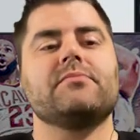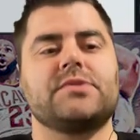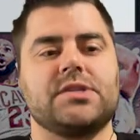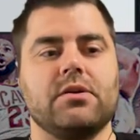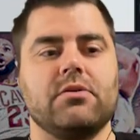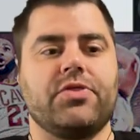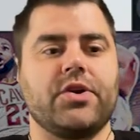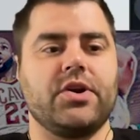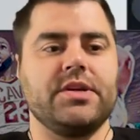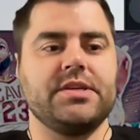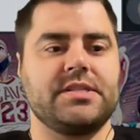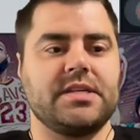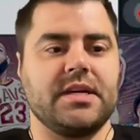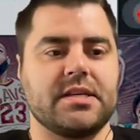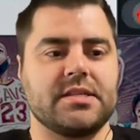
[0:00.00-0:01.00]
So
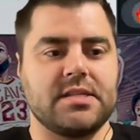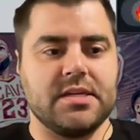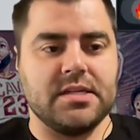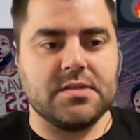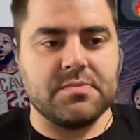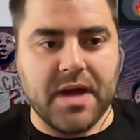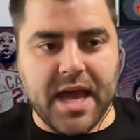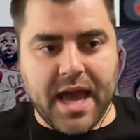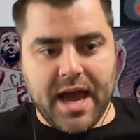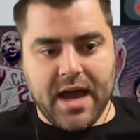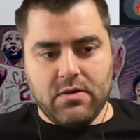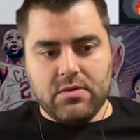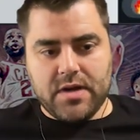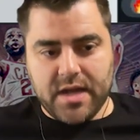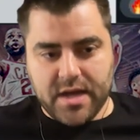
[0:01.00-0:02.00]
36 is my
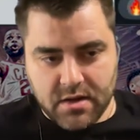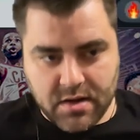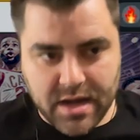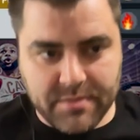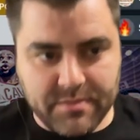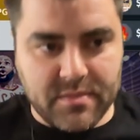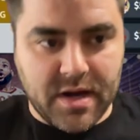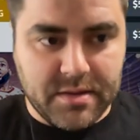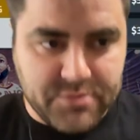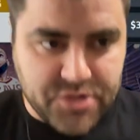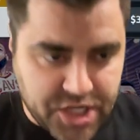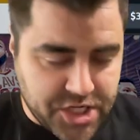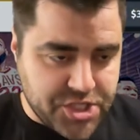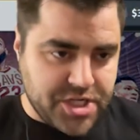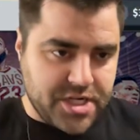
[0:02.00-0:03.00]
out now. I'm
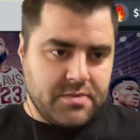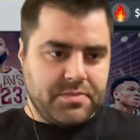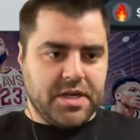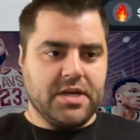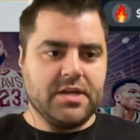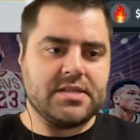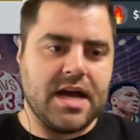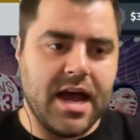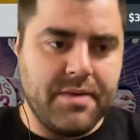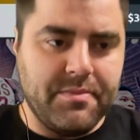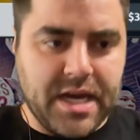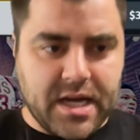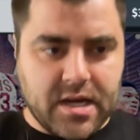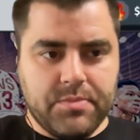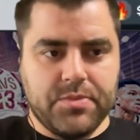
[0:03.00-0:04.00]
changing it because I
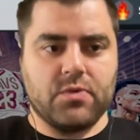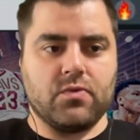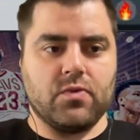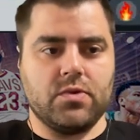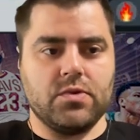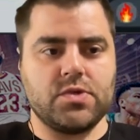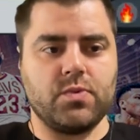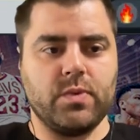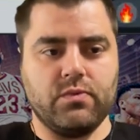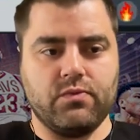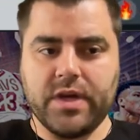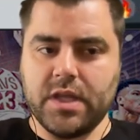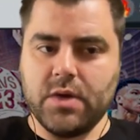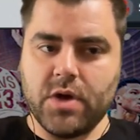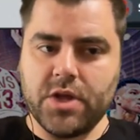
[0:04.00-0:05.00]
make up the rules. We
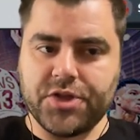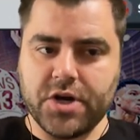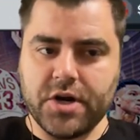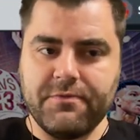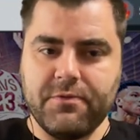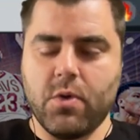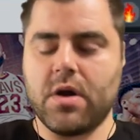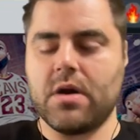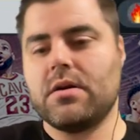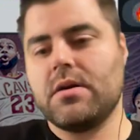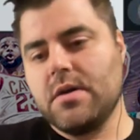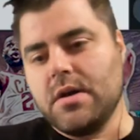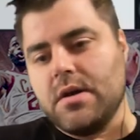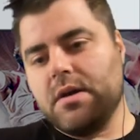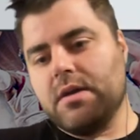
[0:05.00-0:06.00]
really want 34.
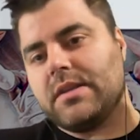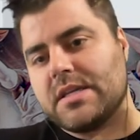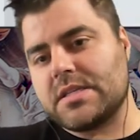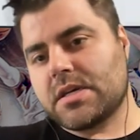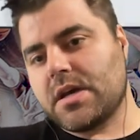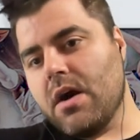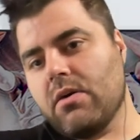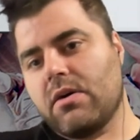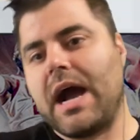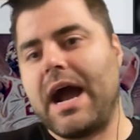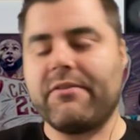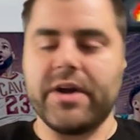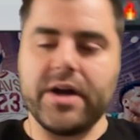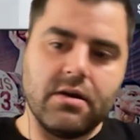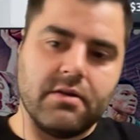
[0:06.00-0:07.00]
Let's go.
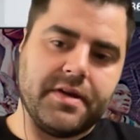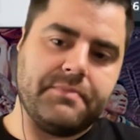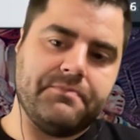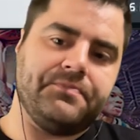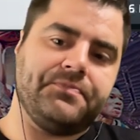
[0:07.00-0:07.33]
Kyrie Irving.